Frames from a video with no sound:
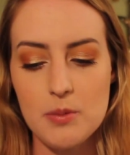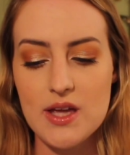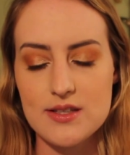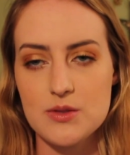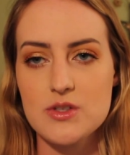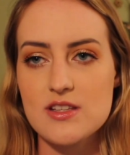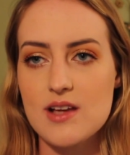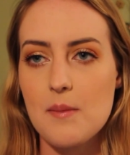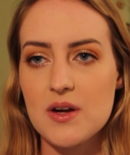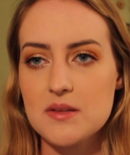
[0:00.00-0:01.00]
But yeah, so it would
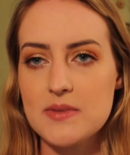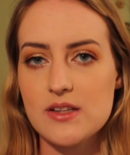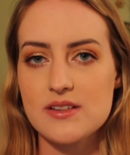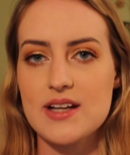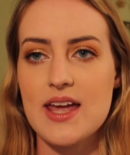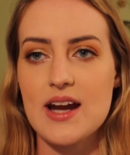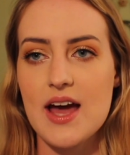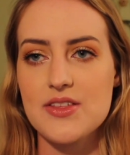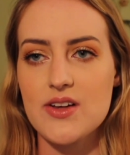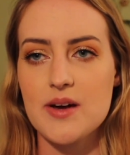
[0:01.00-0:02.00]
just come on in the middle of the night, and
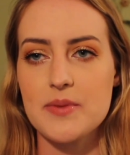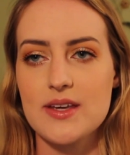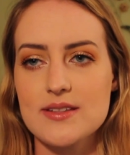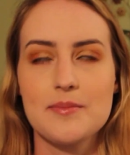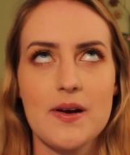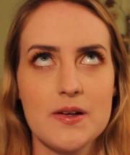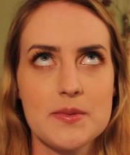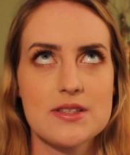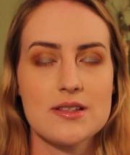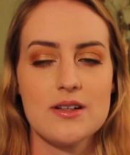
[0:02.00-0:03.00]
I thought, because my
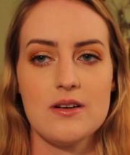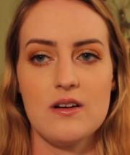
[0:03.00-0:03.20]
room is